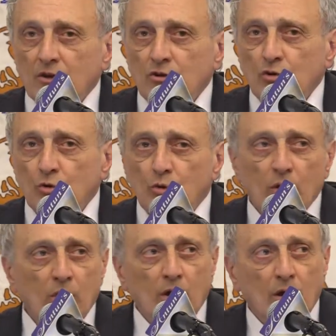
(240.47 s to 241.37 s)
You
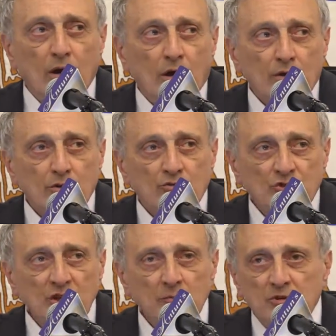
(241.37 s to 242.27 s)

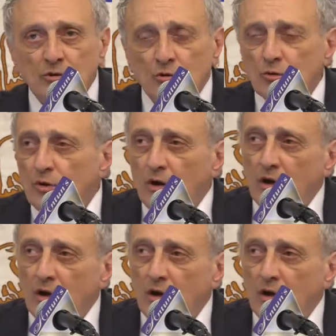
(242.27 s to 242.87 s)
seem to